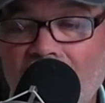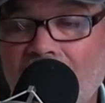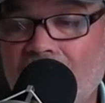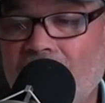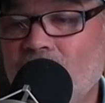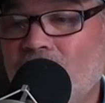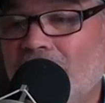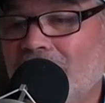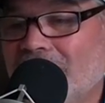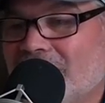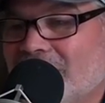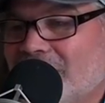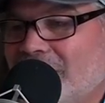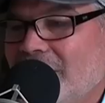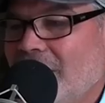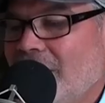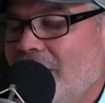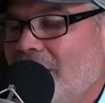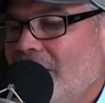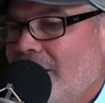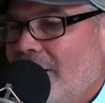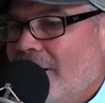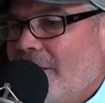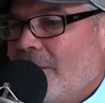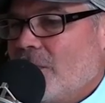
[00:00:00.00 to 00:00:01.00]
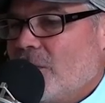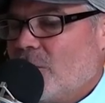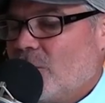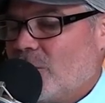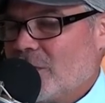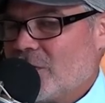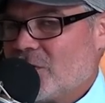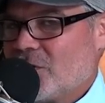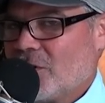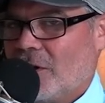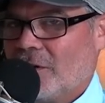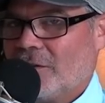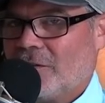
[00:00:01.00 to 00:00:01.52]
And you can see the
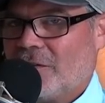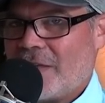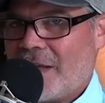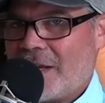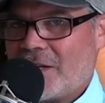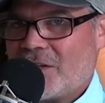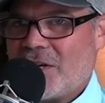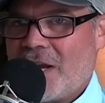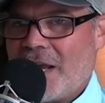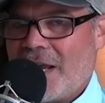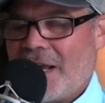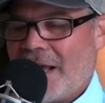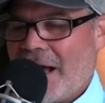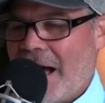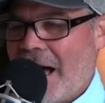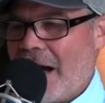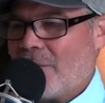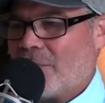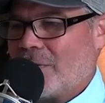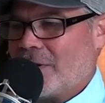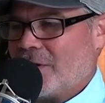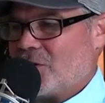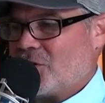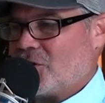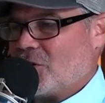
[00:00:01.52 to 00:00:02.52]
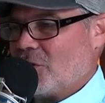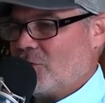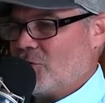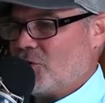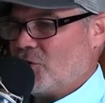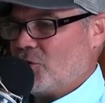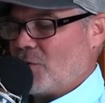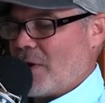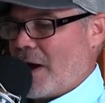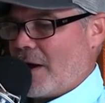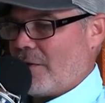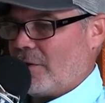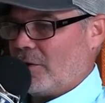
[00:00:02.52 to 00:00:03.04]
results that Jake got when he shows
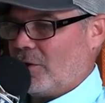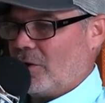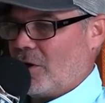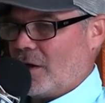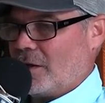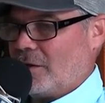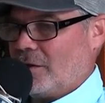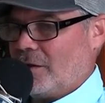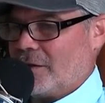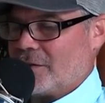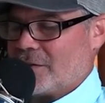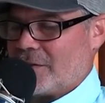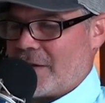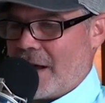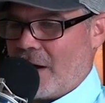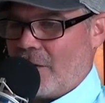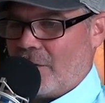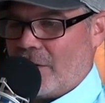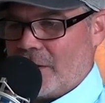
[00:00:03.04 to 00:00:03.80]
you how the lawn looks now.